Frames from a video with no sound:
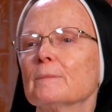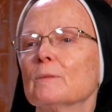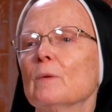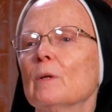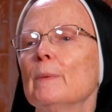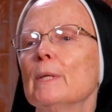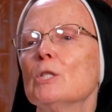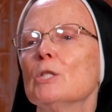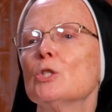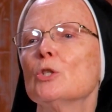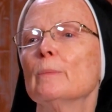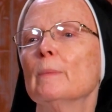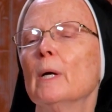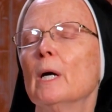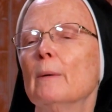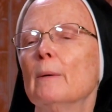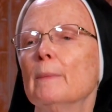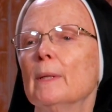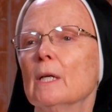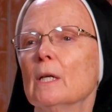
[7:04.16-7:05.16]
What about your
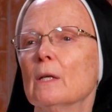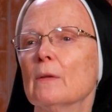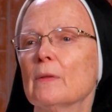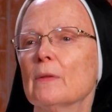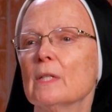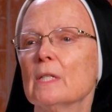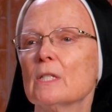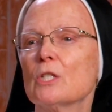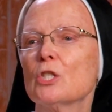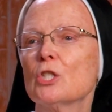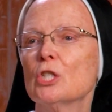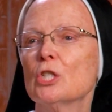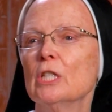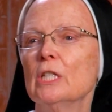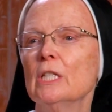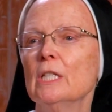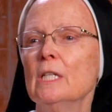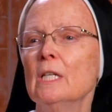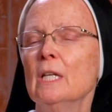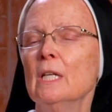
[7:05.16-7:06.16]
mom in all this?
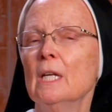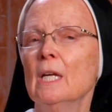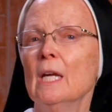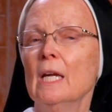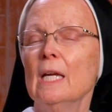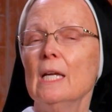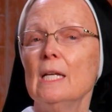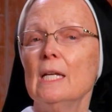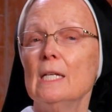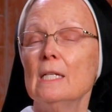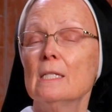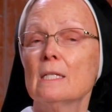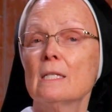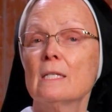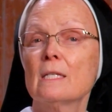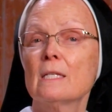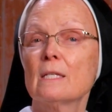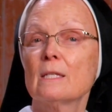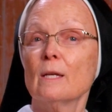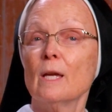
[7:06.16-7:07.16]
She
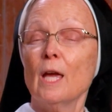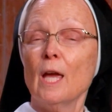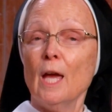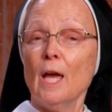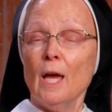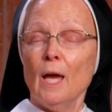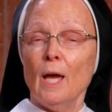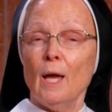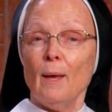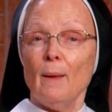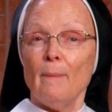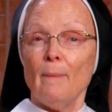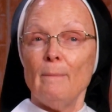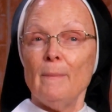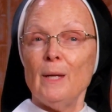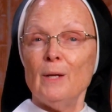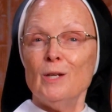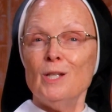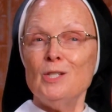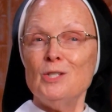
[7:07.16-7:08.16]
is
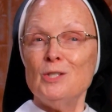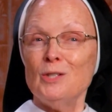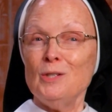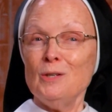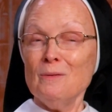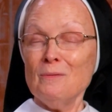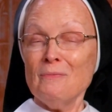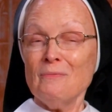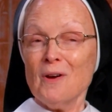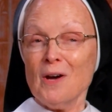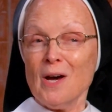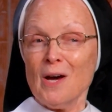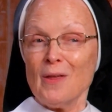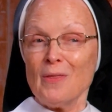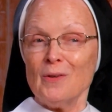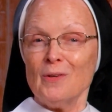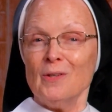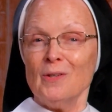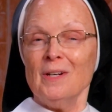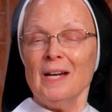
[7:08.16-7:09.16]
married to your
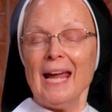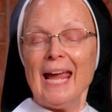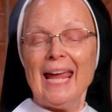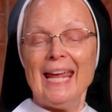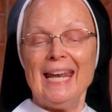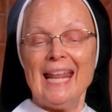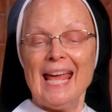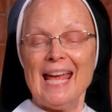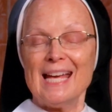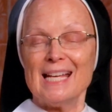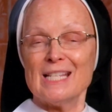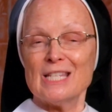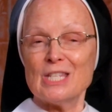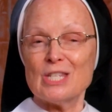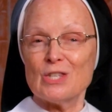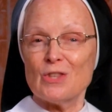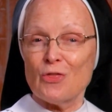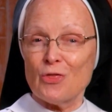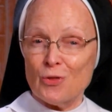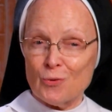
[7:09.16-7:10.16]
father and
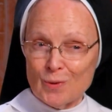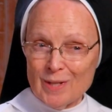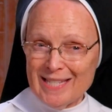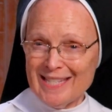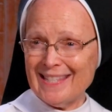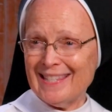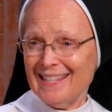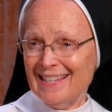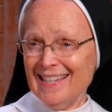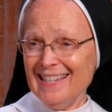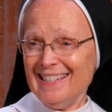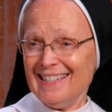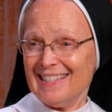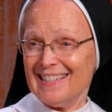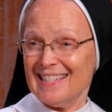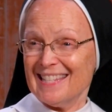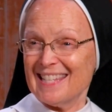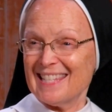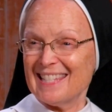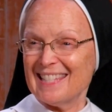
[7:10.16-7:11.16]
has 3
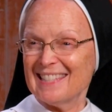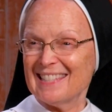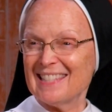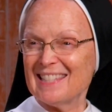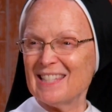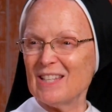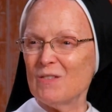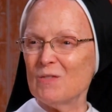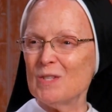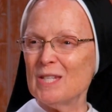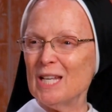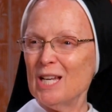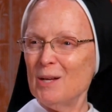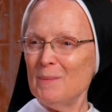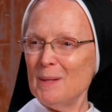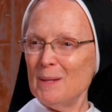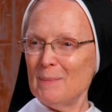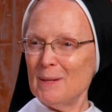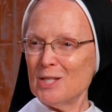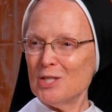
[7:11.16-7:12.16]
sons. So tell
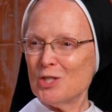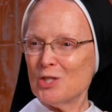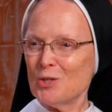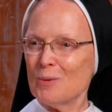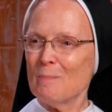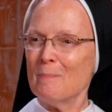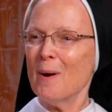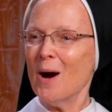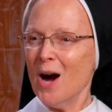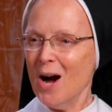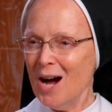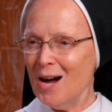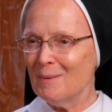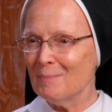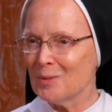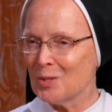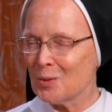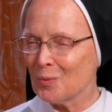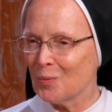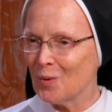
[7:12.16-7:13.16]
me about your
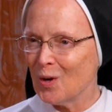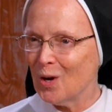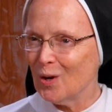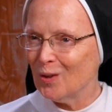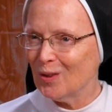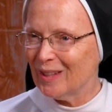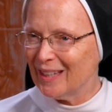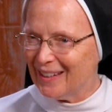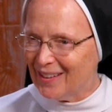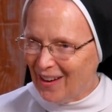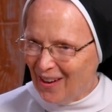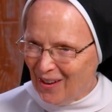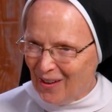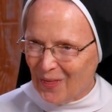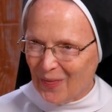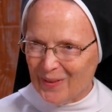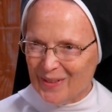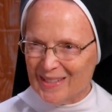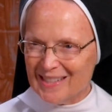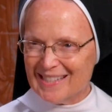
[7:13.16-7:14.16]
mom's role in
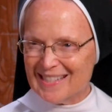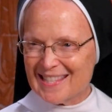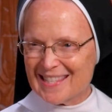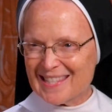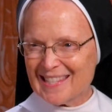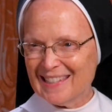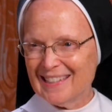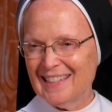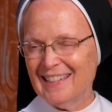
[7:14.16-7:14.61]
all this.